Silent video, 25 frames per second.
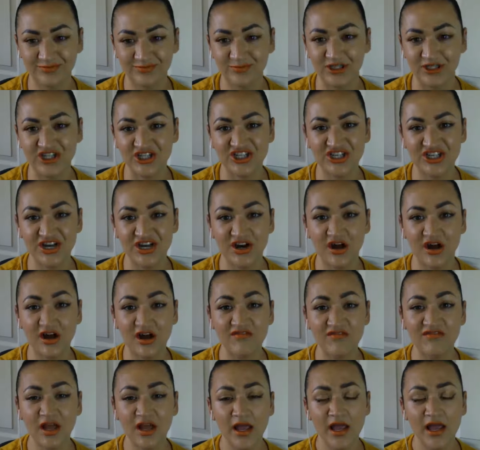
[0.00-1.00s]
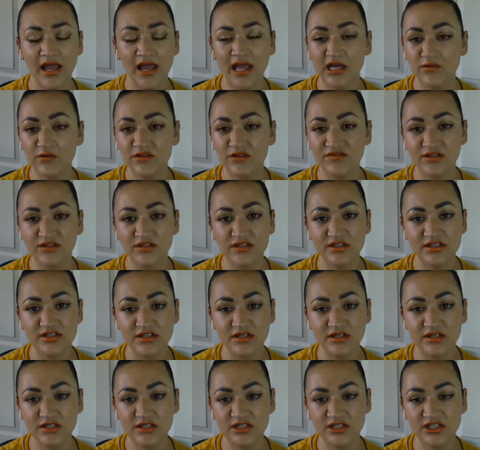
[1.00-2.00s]
brushing it off, and it was very
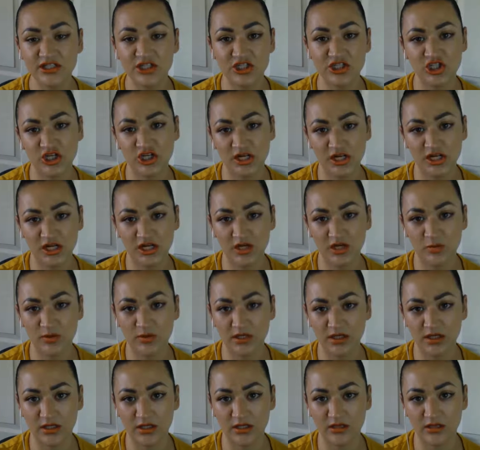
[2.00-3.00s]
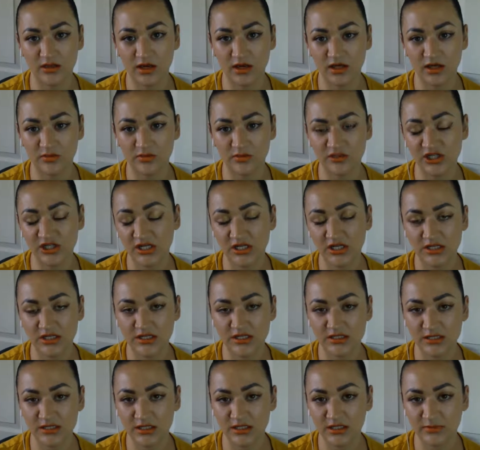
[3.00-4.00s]
serious, and she needed
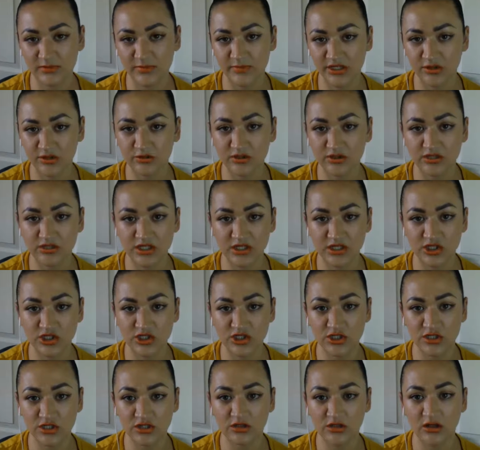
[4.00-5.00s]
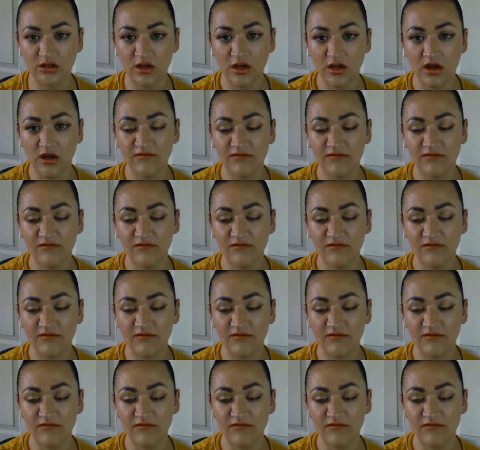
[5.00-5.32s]
to seek medical attention